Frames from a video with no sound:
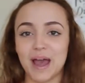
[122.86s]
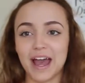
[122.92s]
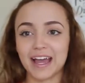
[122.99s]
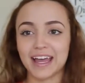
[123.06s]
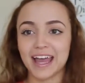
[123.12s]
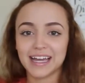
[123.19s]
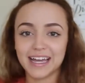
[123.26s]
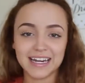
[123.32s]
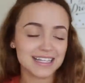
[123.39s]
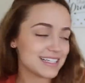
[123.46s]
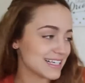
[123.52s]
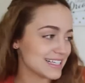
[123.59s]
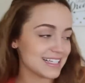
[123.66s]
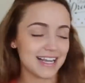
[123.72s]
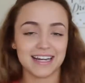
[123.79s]
back, and
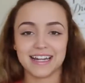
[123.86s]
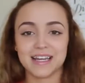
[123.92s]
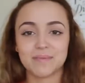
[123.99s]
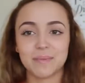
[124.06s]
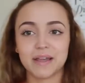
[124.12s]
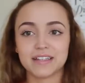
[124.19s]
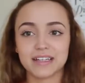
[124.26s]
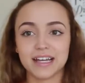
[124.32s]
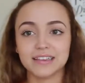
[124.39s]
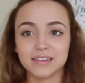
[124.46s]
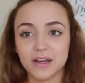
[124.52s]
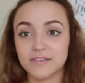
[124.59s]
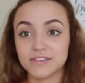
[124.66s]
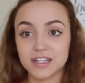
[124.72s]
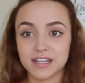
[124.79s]
it's exciting because I
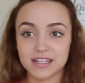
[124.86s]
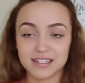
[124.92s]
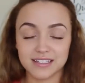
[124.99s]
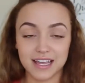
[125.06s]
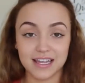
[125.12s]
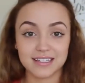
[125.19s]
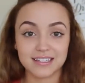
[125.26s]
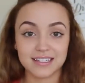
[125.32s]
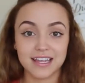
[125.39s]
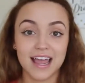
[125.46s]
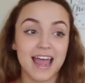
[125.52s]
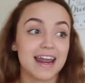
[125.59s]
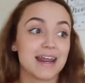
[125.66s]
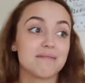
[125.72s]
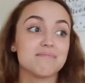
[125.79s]
loved this desk
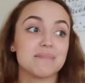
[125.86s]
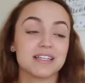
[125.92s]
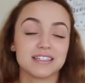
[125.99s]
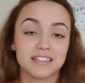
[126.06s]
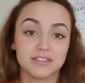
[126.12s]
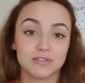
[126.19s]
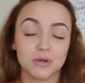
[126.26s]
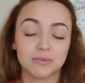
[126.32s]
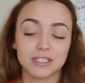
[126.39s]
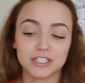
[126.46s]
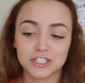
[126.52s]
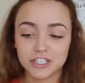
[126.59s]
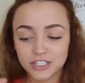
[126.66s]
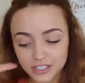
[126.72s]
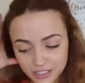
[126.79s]
and I missed it so
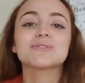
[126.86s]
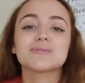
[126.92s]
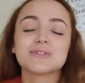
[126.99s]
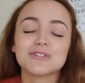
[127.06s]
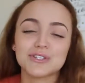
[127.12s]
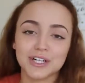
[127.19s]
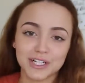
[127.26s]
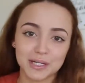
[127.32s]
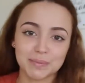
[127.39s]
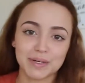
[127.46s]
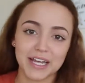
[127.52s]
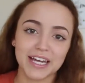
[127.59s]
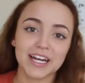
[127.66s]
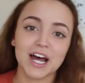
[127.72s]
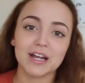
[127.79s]
much. Those will start up
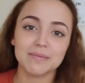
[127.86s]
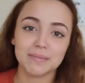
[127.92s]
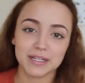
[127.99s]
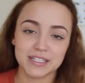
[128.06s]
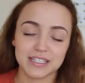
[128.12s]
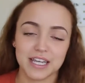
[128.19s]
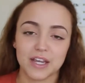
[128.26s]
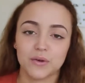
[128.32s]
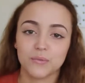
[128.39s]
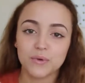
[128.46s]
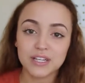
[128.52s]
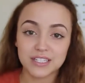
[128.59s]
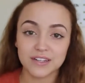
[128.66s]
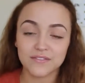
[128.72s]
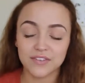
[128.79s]
again on Monday.
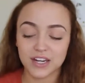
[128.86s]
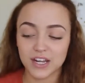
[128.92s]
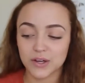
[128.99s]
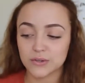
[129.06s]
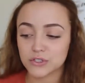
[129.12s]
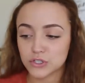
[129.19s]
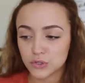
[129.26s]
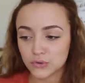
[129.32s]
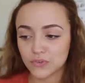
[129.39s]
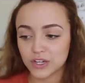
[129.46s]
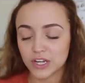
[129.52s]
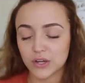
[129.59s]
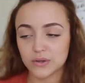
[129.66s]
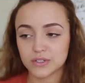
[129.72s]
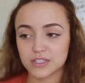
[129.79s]
Recent videos, new
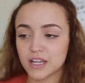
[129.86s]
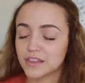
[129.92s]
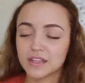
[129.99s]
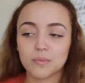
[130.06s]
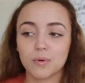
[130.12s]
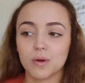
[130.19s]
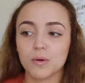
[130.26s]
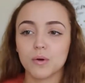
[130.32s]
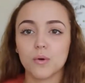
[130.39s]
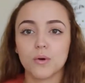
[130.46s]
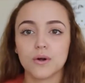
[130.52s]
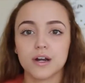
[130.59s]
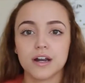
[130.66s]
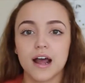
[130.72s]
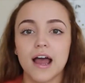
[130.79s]
videos, nothing
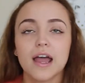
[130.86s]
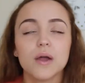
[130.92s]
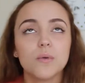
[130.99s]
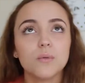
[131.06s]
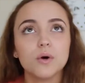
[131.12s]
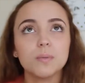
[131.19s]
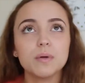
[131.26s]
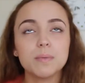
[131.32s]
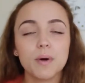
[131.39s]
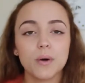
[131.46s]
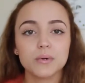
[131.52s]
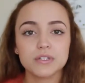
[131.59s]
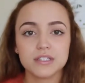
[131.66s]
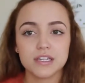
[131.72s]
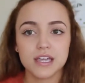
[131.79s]
pre-recorded. I will be
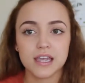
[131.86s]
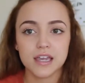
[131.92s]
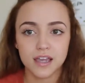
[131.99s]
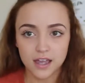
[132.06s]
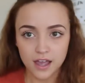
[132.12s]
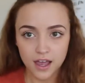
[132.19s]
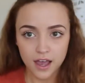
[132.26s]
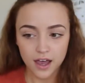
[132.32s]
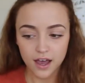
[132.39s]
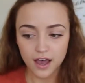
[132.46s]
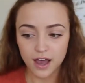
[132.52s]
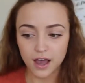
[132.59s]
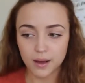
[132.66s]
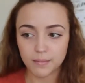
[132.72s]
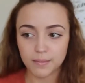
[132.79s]
posting
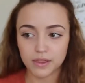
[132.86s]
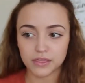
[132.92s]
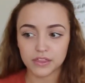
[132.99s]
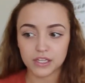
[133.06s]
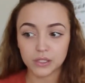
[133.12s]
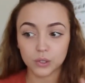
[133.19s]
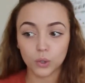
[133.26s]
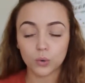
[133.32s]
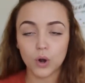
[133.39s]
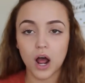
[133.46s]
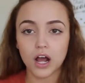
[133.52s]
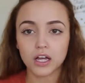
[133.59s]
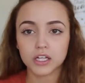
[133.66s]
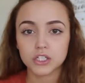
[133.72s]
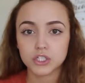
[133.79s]
um, the
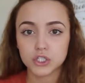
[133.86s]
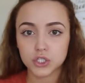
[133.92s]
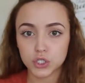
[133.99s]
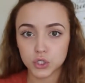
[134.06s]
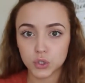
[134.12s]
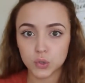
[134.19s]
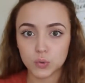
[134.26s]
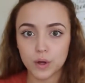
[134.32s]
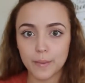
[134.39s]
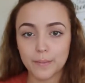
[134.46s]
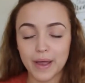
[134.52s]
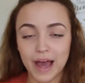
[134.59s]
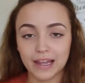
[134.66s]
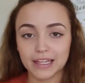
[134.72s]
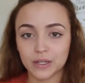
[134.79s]
Lorac 2
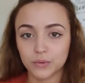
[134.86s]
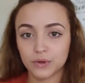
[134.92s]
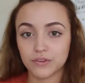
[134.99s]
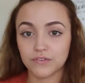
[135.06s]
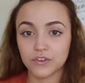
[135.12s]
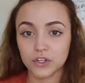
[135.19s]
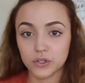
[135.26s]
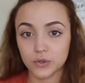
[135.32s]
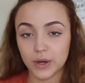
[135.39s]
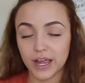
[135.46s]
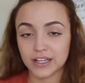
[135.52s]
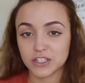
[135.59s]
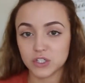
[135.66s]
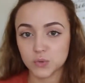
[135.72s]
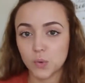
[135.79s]
palette review
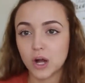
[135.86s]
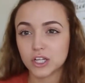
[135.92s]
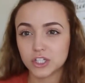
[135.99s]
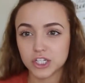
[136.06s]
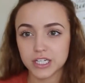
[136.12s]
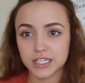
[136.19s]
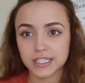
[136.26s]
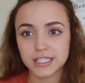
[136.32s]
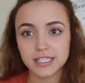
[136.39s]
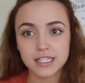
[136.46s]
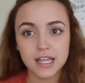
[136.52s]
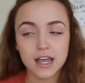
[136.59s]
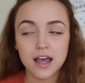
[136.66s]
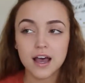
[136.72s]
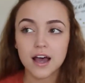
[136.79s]
and swatches